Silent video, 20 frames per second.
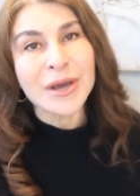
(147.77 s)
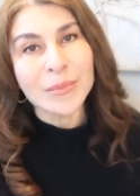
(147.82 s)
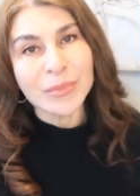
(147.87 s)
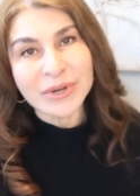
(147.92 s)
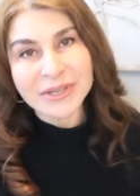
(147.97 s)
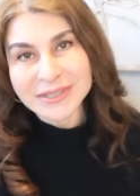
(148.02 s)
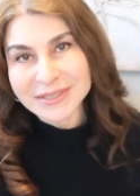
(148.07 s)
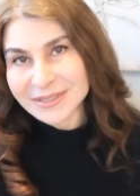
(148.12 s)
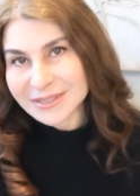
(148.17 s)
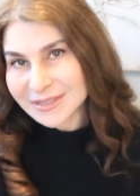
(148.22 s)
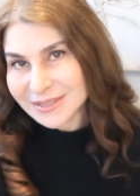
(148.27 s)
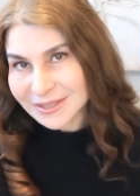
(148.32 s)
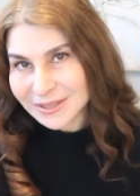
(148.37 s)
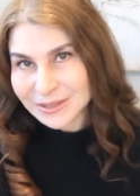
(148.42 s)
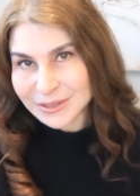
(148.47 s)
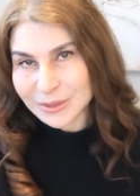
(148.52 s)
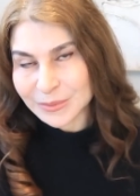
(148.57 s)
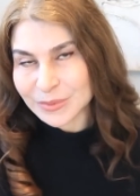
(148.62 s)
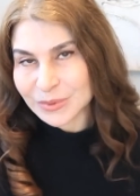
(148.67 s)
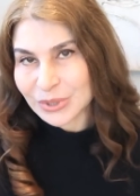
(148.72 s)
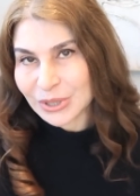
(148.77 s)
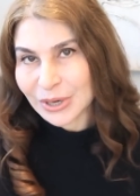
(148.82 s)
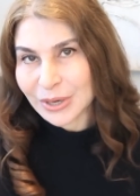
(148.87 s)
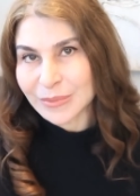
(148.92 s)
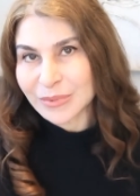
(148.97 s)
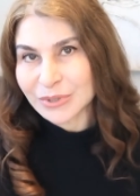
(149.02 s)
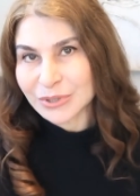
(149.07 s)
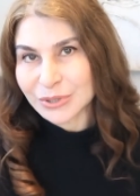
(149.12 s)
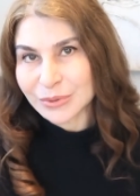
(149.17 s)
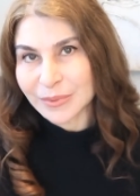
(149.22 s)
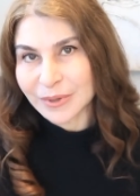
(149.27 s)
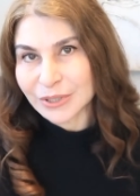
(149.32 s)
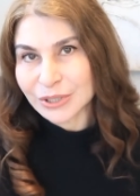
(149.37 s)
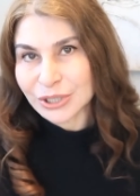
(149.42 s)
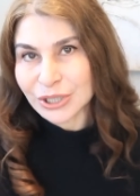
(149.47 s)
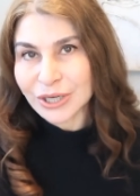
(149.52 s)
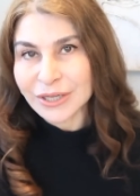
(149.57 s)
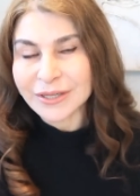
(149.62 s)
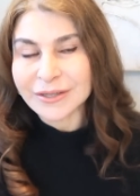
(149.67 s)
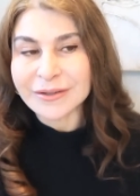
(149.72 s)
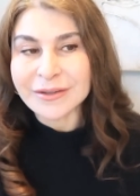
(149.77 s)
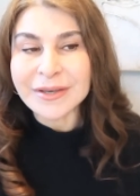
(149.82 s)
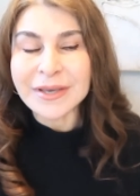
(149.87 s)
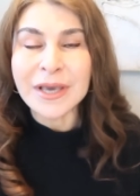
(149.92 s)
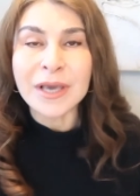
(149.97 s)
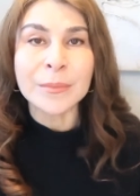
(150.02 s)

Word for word: please consider subscribing to my channel,